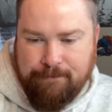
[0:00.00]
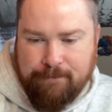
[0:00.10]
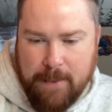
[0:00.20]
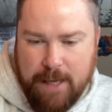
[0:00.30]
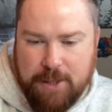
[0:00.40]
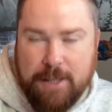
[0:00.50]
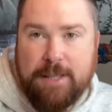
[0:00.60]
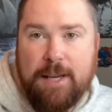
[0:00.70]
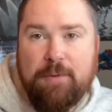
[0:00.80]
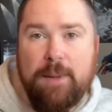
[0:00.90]
As you can
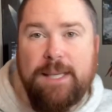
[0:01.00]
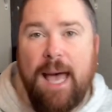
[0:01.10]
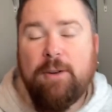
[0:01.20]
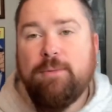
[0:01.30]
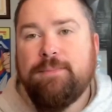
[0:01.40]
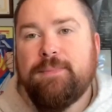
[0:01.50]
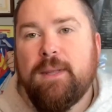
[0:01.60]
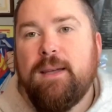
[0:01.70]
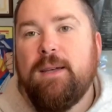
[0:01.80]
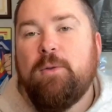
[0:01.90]
see from the title,
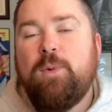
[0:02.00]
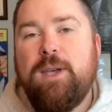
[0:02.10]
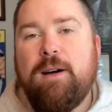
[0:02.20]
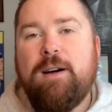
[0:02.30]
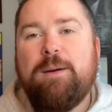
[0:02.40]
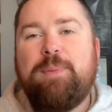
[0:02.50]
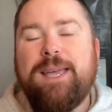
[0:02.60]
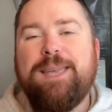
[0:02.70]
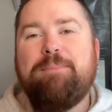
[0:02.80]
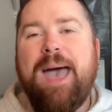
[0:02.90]
we are
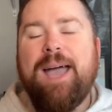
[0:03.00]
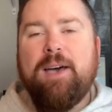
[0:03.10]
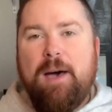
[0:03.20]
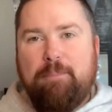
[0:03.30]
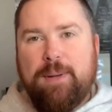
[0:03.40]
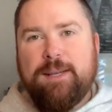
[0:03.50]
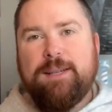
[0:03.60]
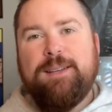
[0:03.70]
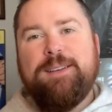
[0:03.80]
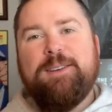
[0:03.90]
picking back up
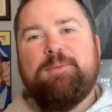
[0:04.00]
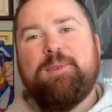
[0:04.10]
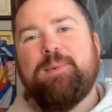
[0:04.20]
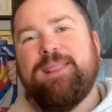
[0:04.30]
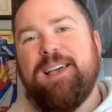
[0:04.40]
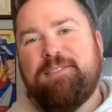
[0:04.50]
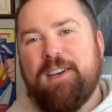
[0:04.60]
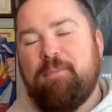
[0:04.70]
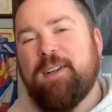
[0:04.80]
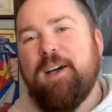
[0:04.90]
where we left
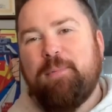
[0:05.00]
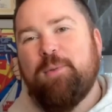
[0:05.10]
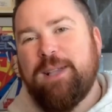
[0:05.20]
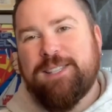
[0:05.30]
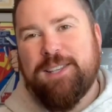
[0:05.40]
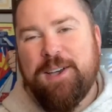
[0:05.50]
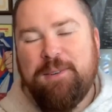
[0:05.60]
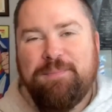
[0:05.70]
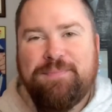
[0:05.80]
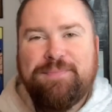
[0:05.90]
off a couple of weeks ago.